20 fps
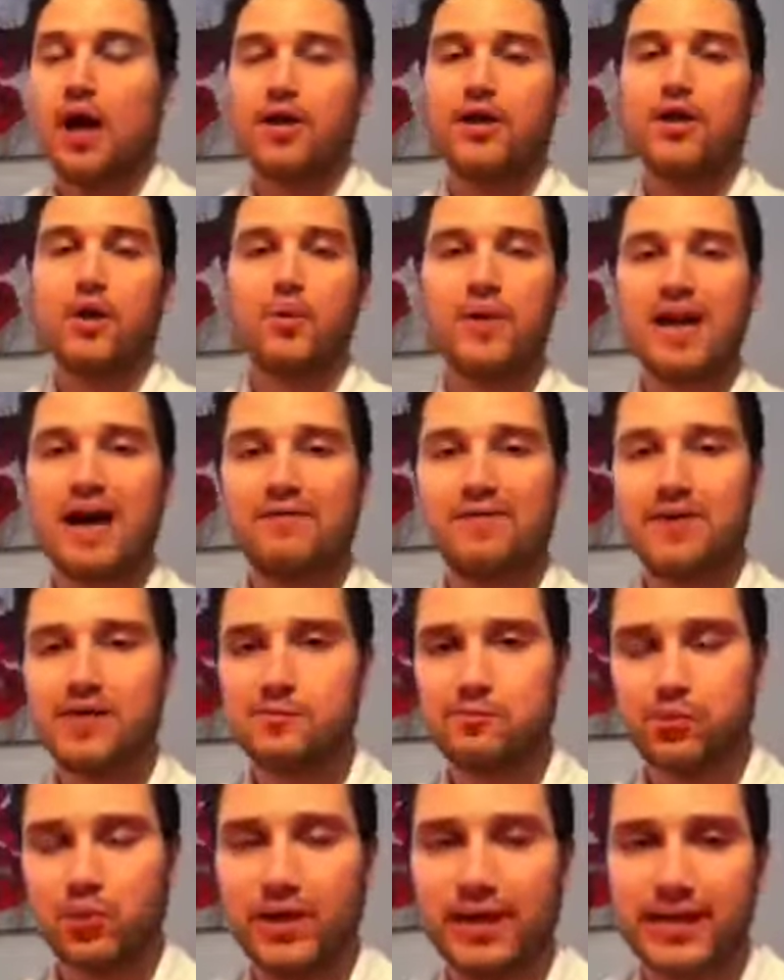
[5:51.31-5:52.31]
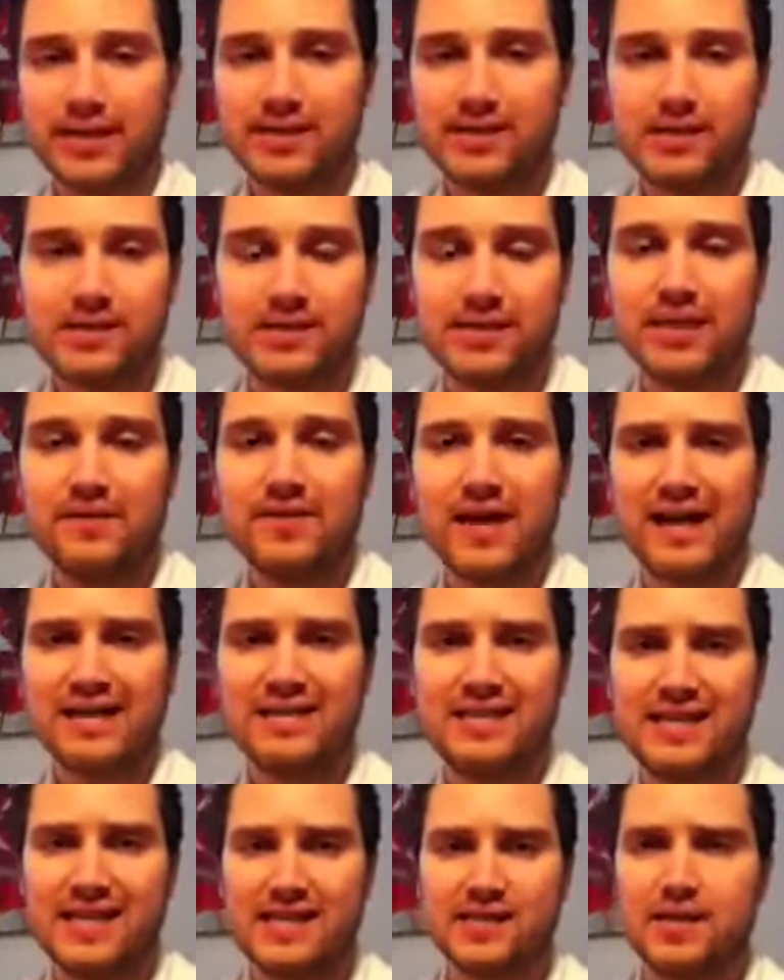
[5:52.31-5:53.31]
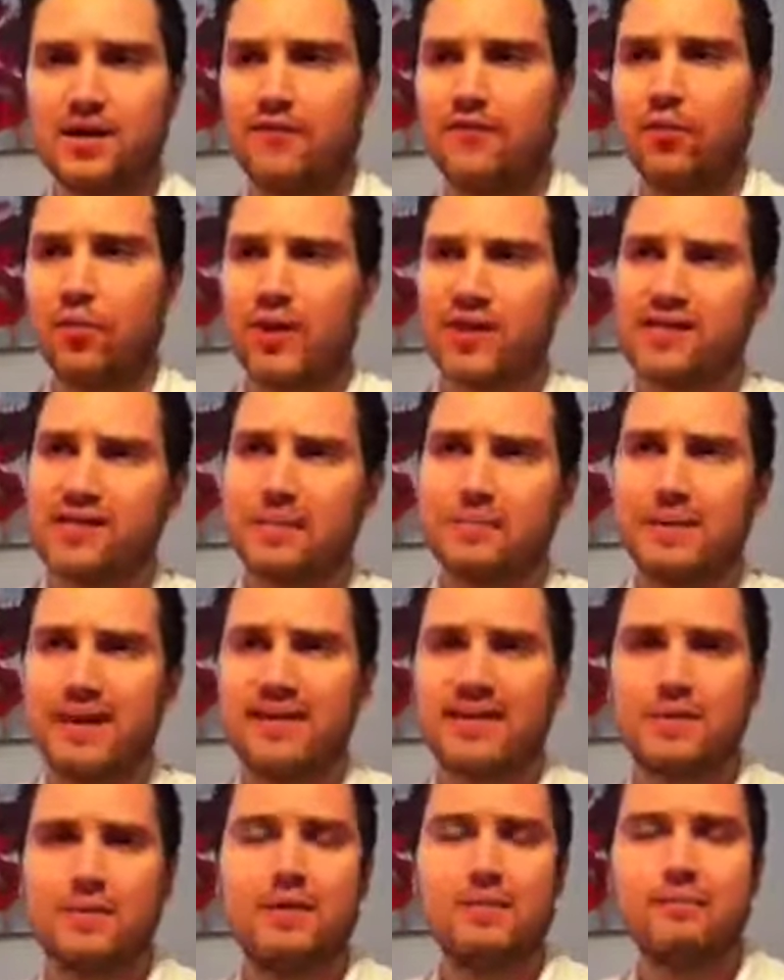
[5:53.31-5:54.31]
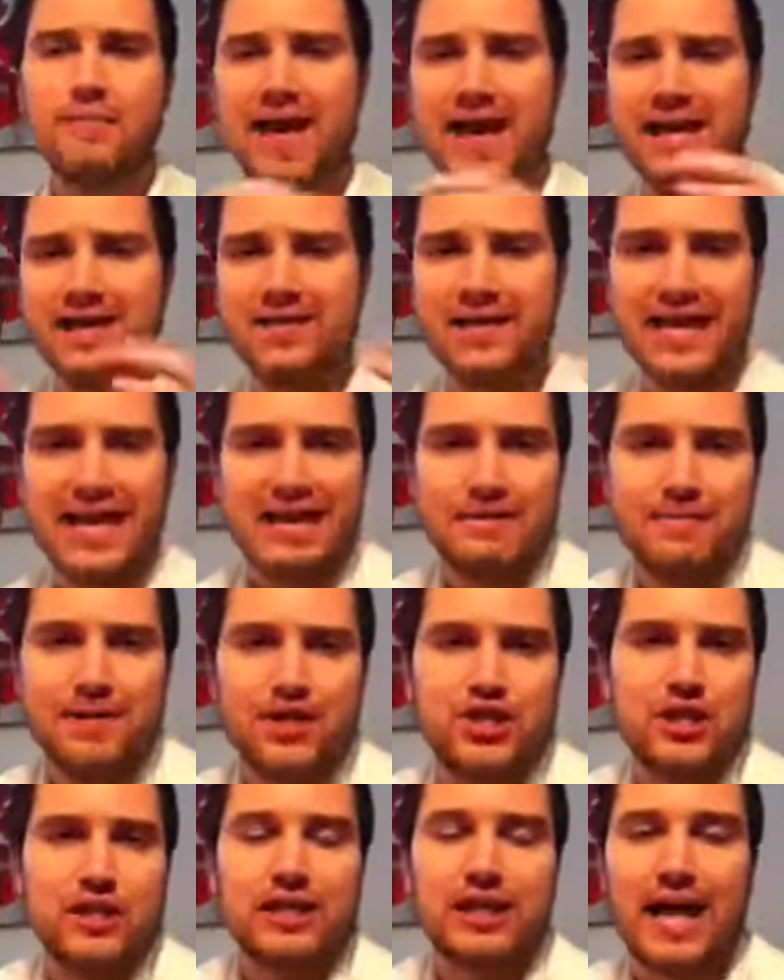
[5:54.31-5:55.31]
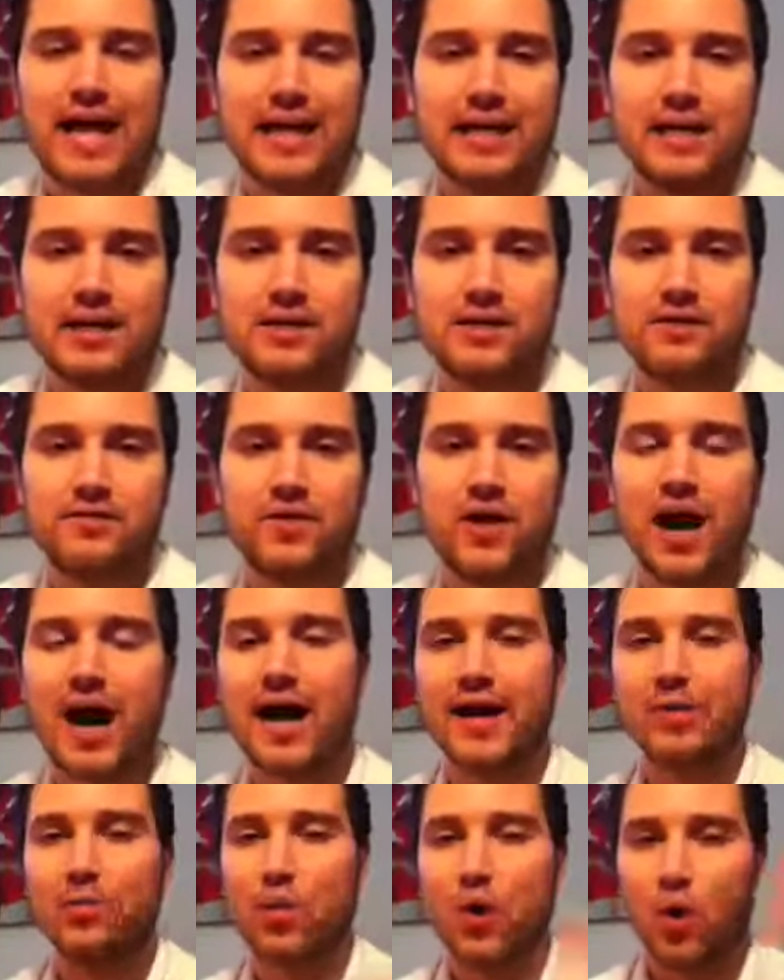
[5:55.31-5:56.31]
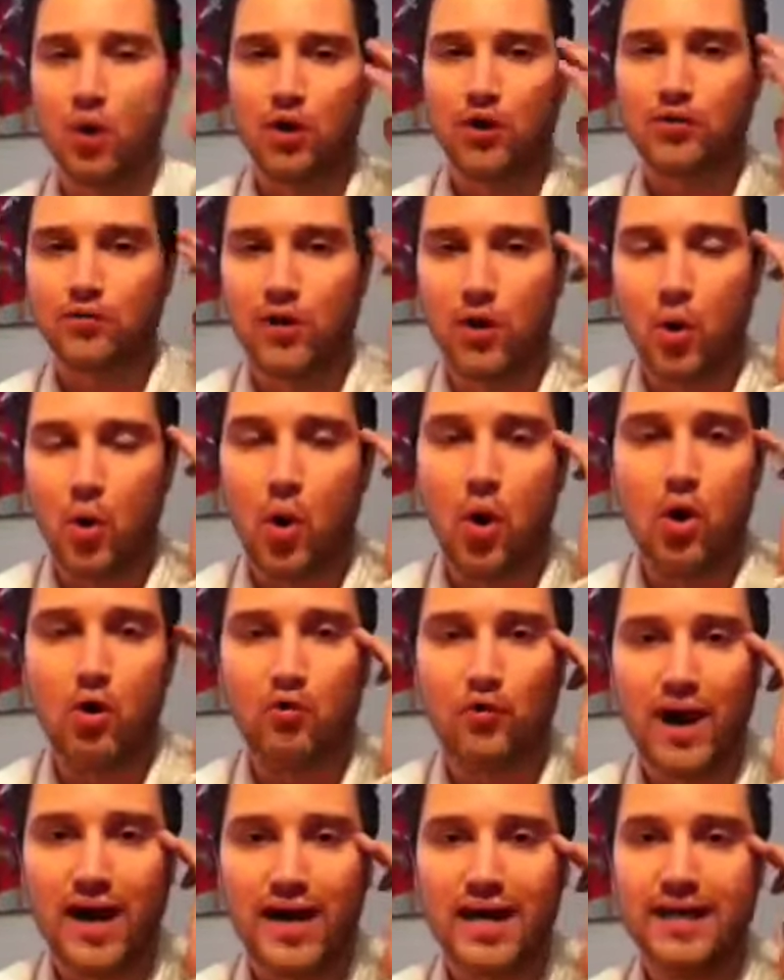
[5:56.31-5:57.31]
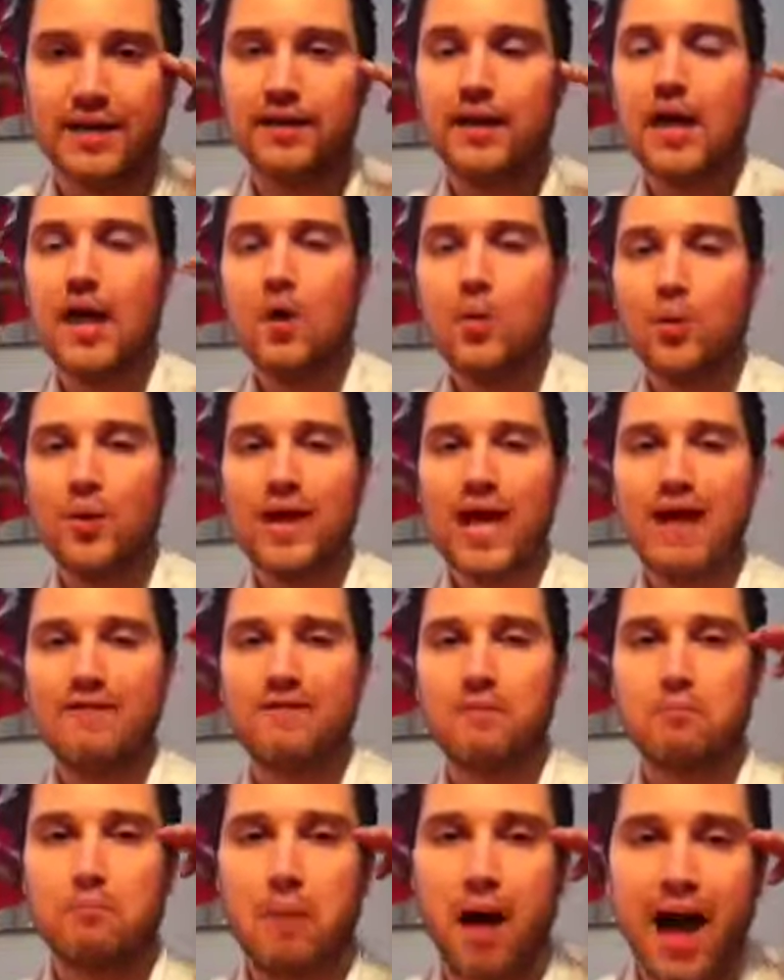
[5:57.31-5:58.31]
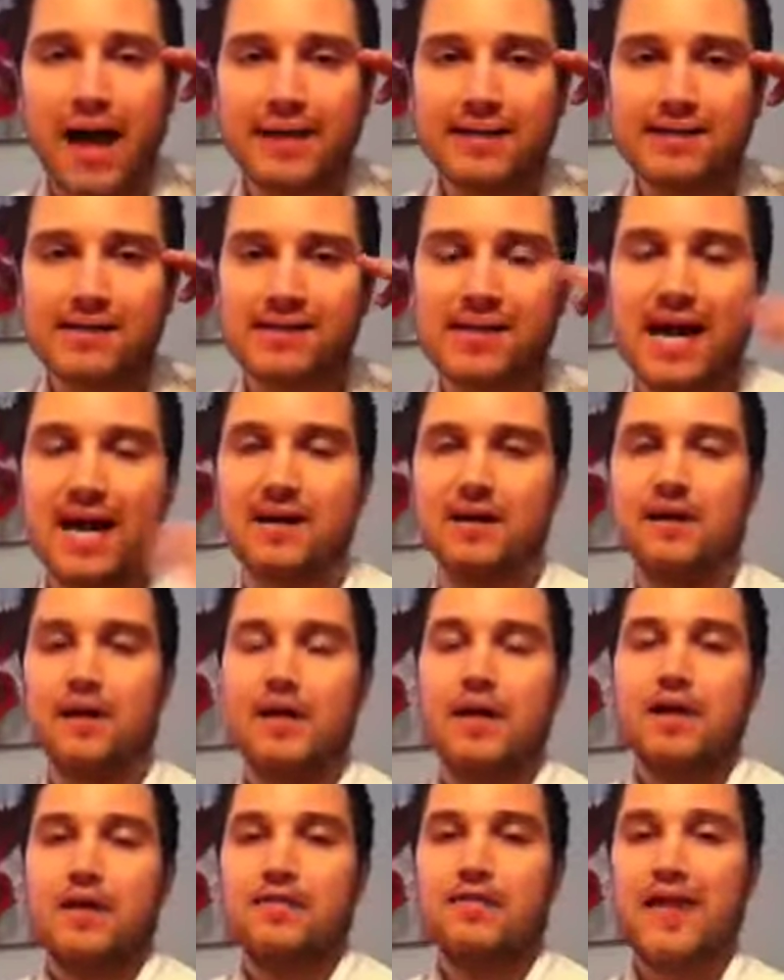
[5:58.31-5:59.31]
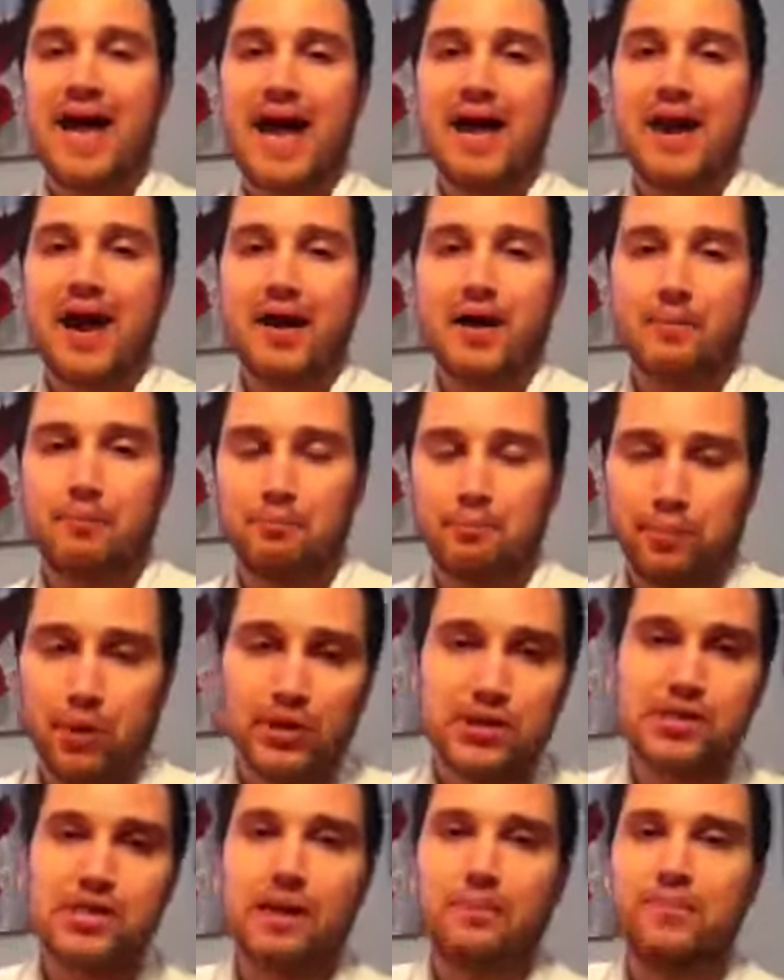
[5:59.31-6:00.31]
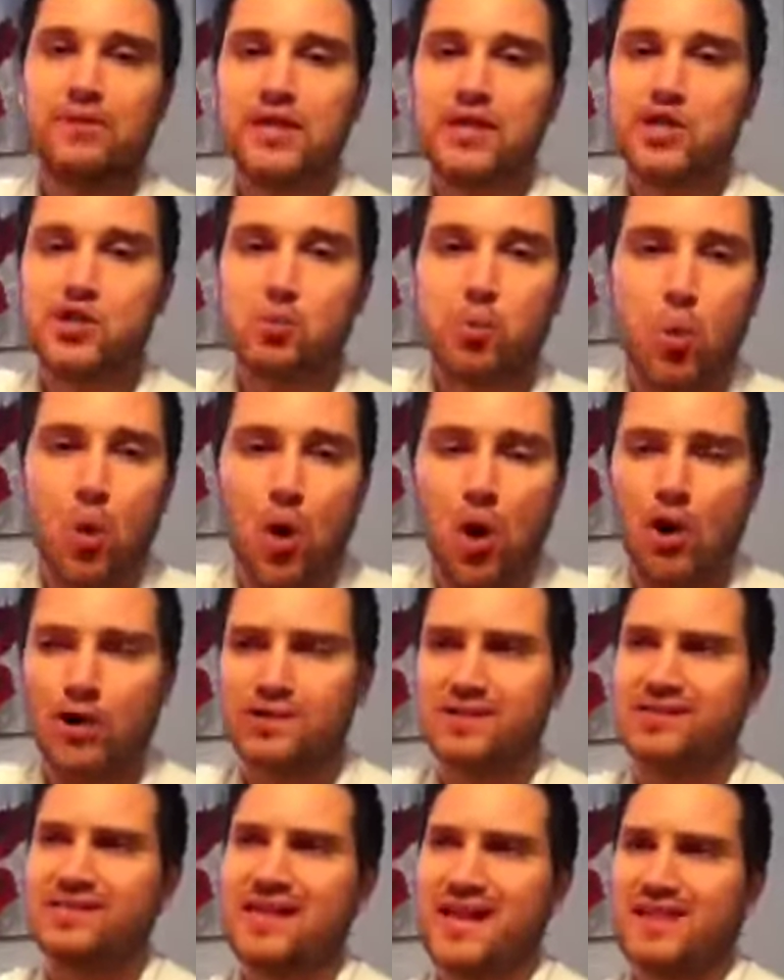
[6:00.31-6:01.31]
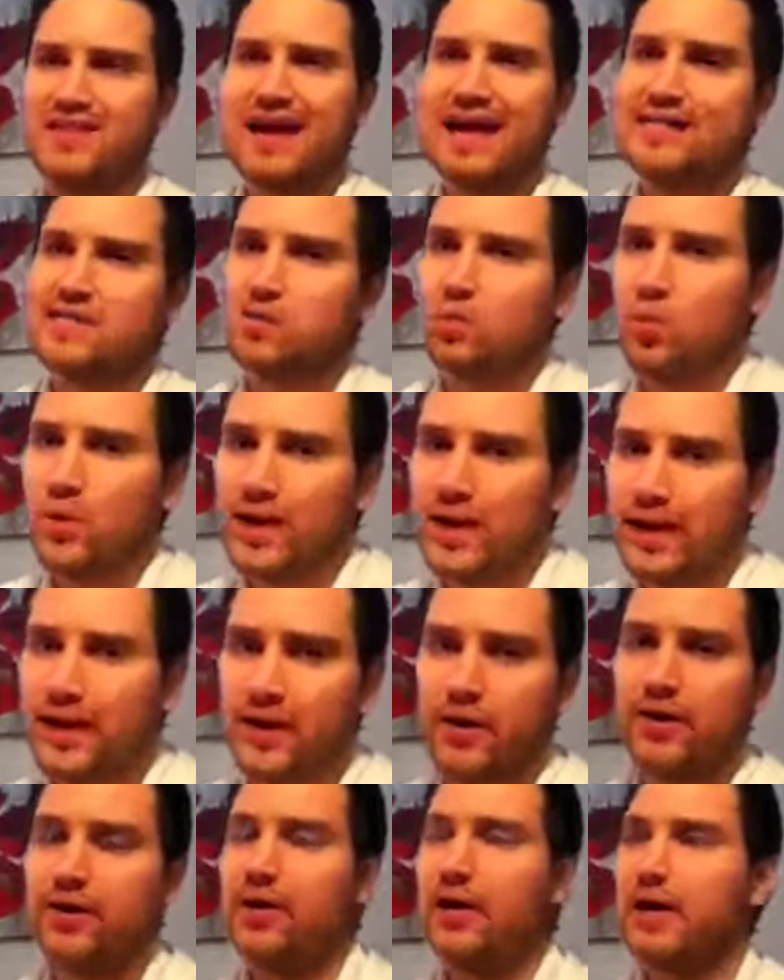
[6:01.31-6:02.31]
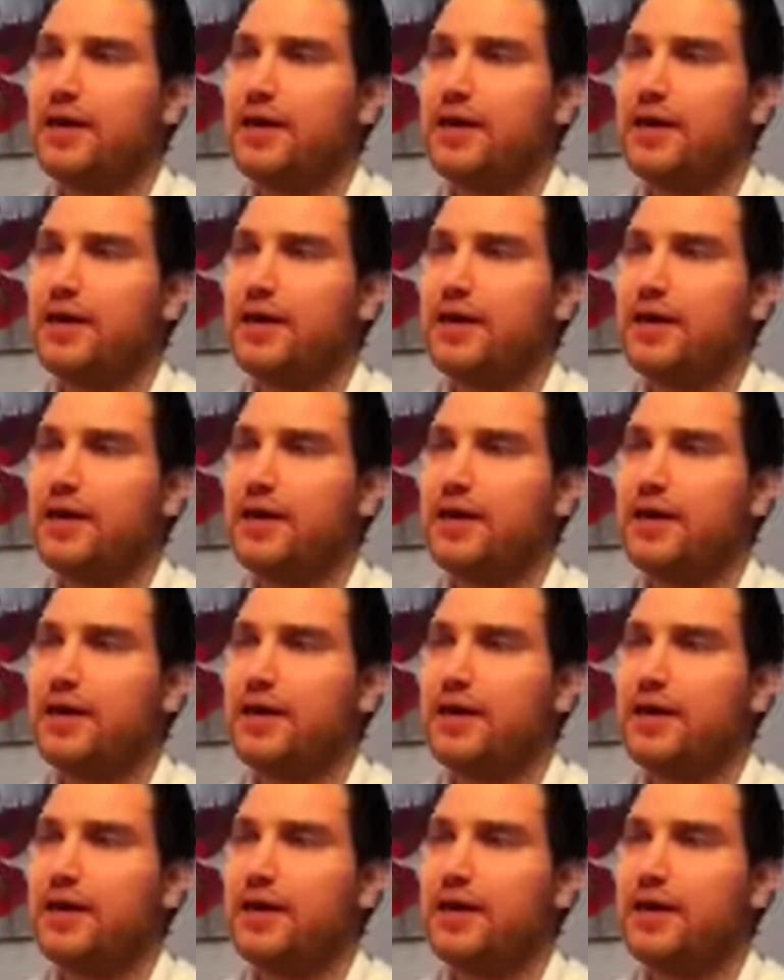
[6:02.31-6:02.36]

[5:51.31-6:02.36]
We have these preconceived ideas of what does it mean to be made in the image and likeness of God, and already we have a mindset that puts up these walls and say, that's weird,